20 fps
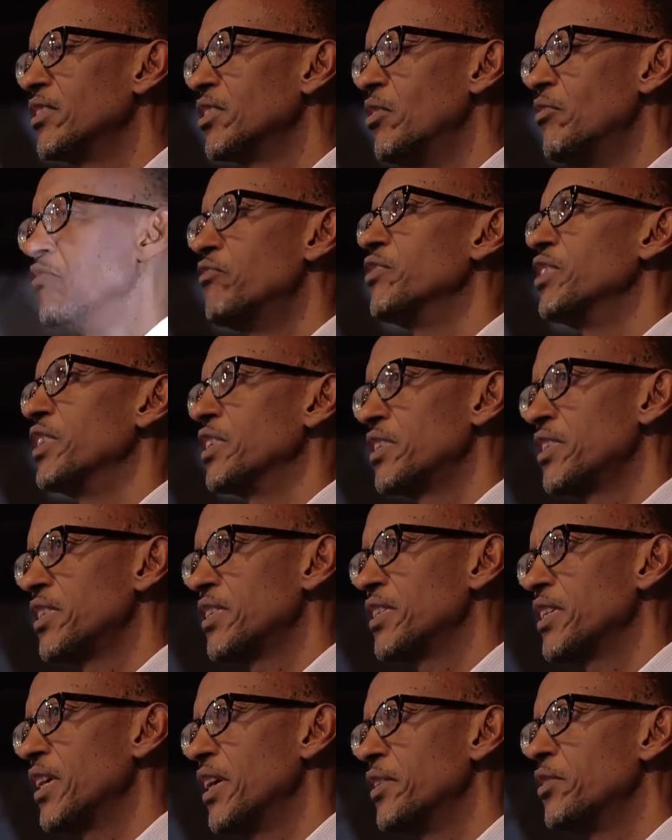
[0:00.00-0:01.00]

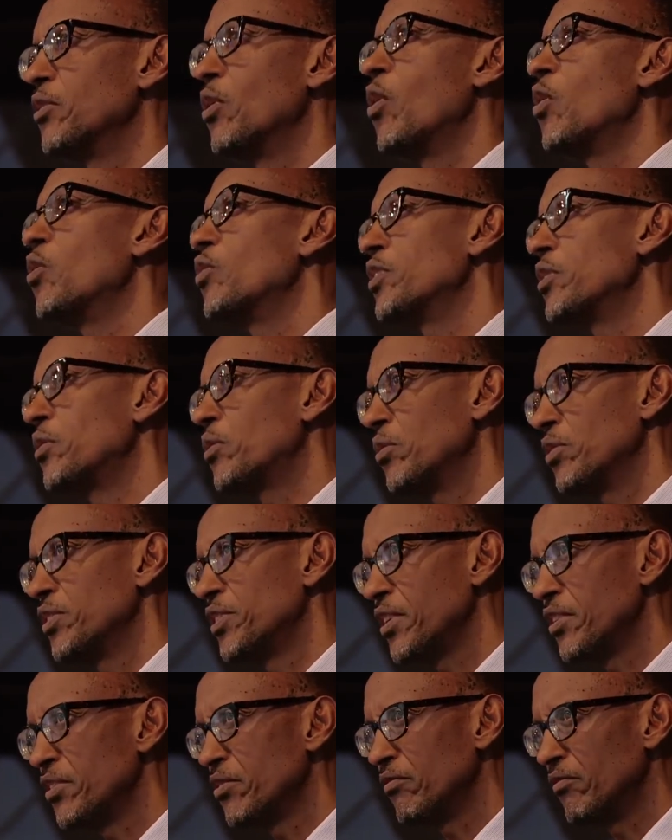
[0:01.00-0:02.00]
conflicts and old
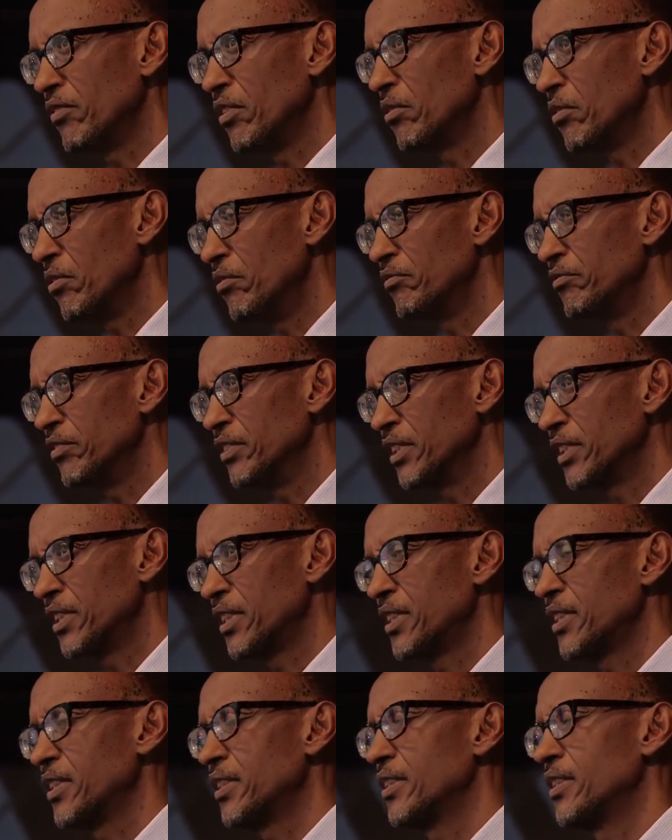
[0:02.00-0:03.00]
causes of the
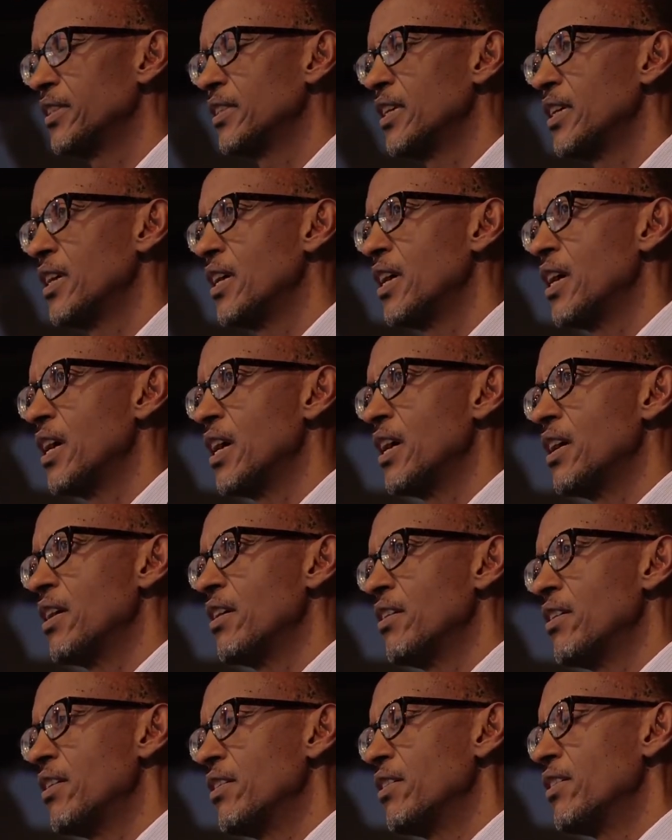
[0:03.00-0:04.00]
conflicts.
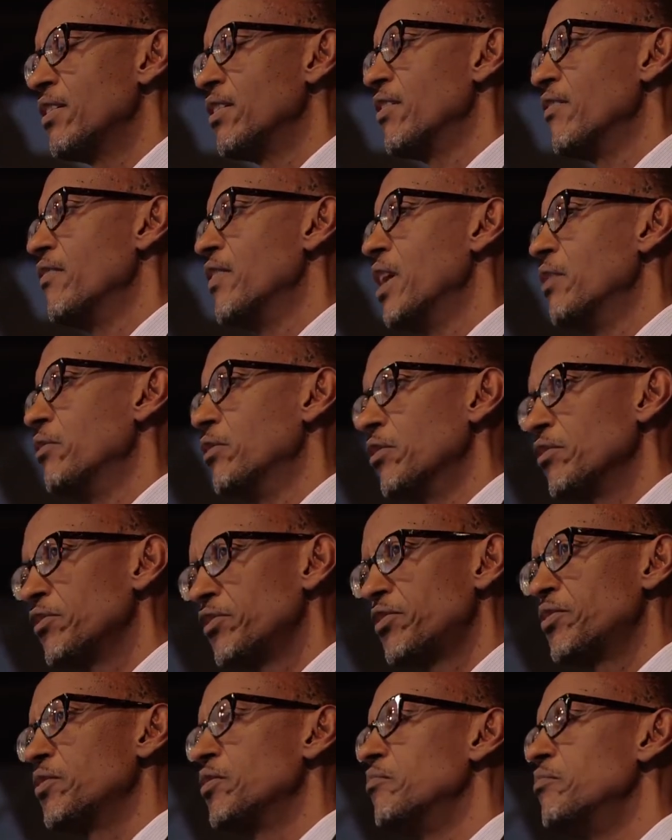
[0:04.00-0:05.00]
There will
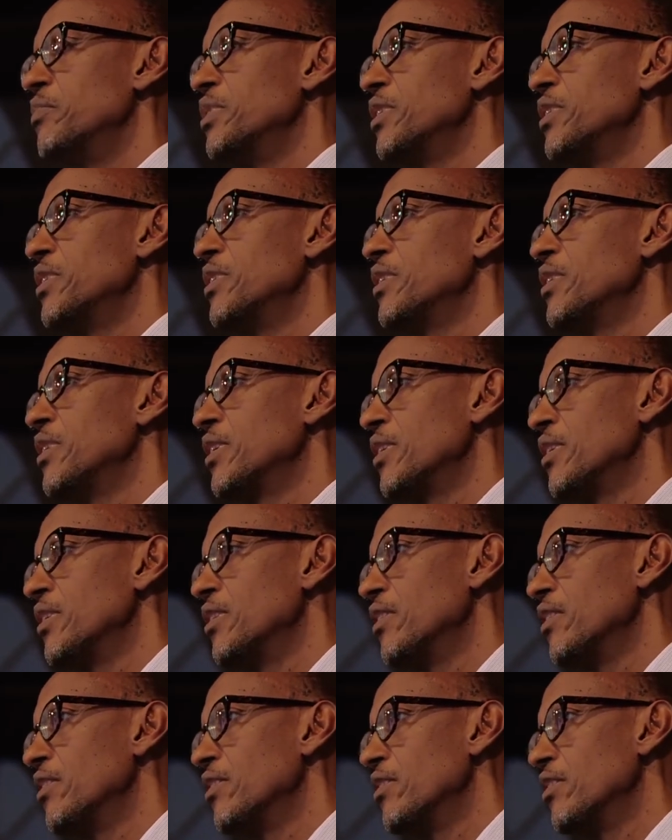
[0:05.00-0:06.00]
also be
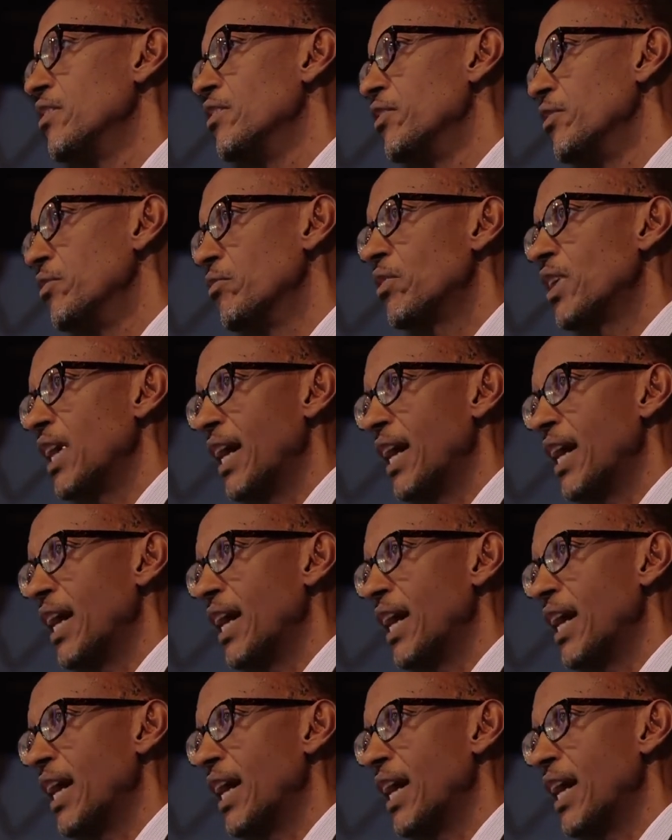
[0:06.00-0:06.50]
new